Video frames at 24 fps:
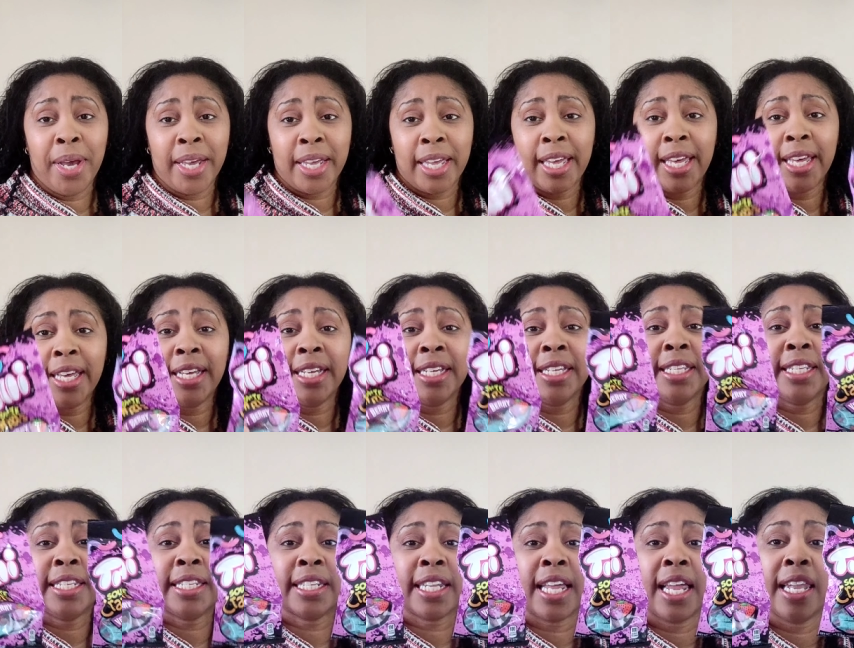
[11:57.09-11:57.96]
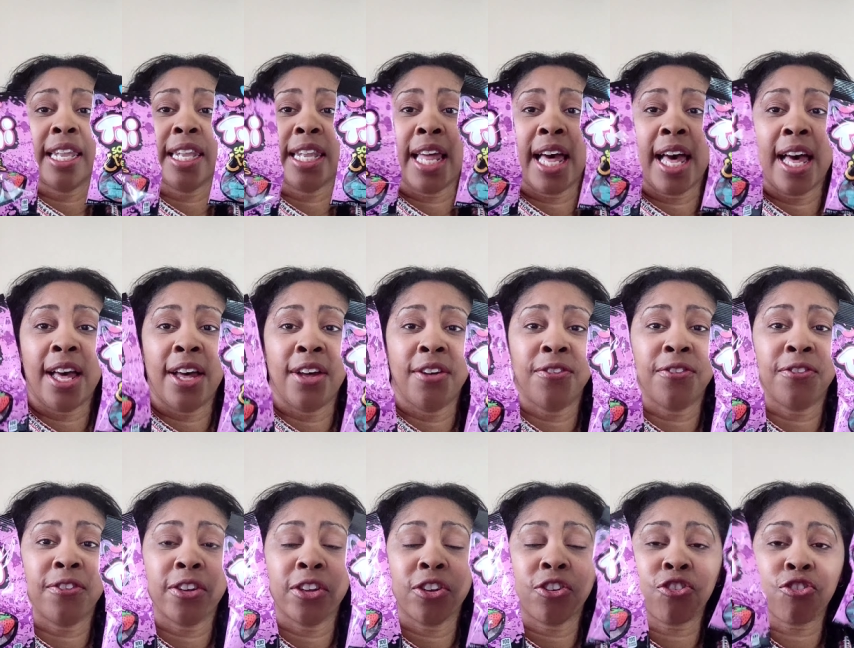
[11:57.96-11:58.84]
my kids love
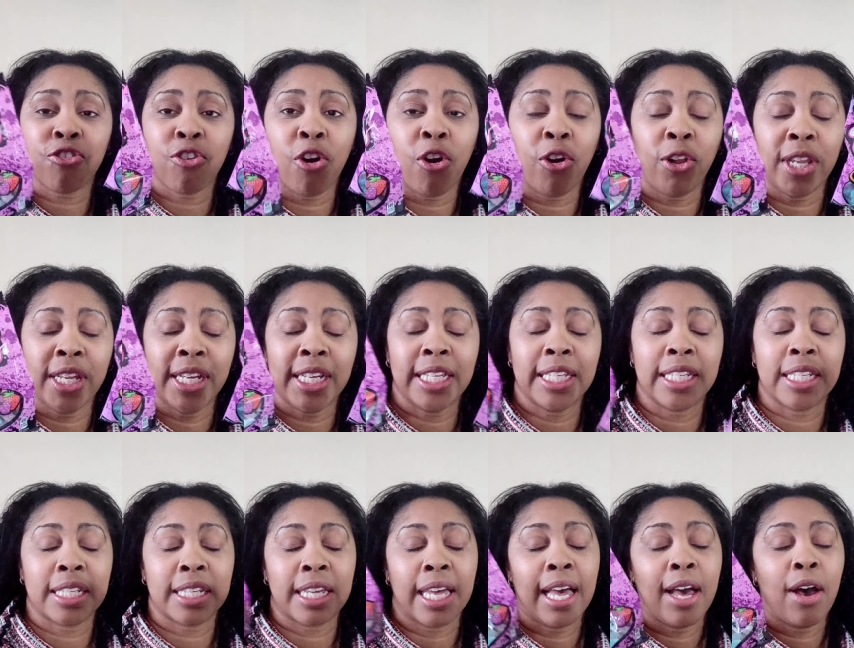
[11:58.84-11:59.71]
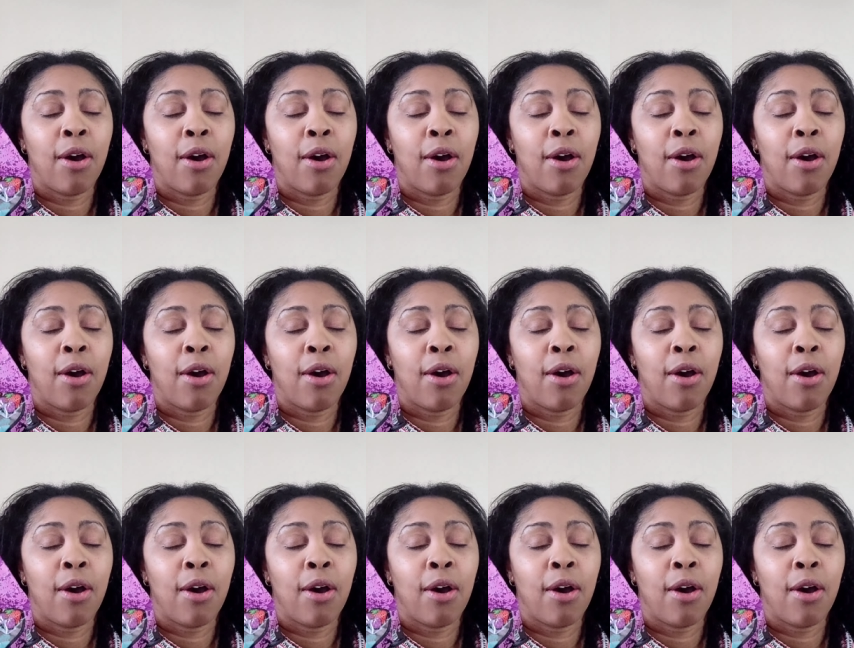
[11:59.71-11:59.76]
Trollies.